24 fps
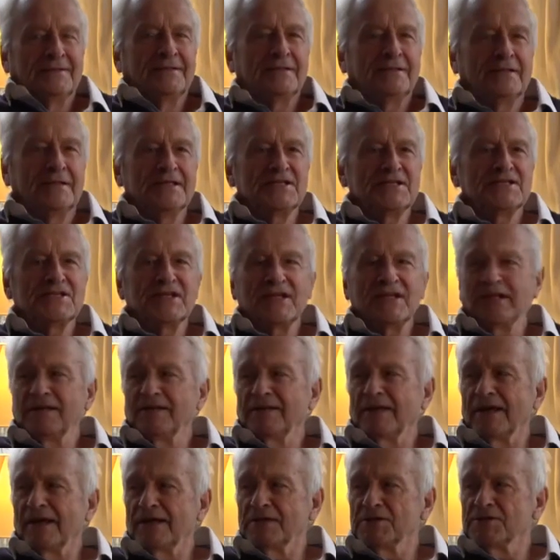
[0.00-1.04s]
He's sitting
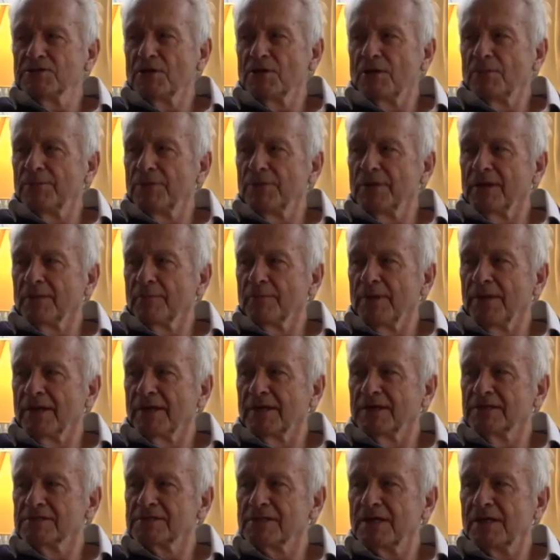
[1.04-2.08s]
there and jumping and
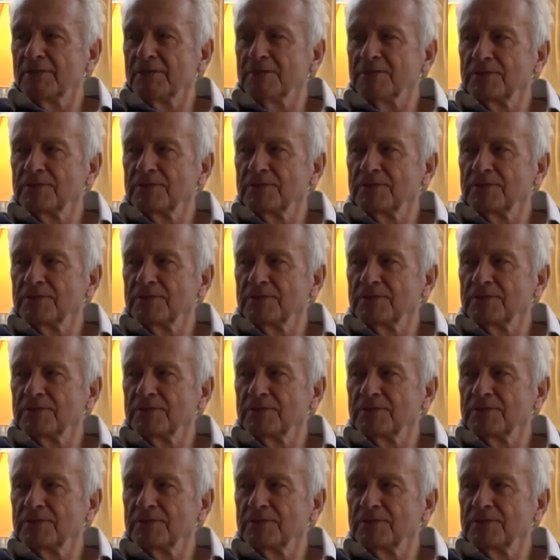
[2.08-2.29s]
making sound.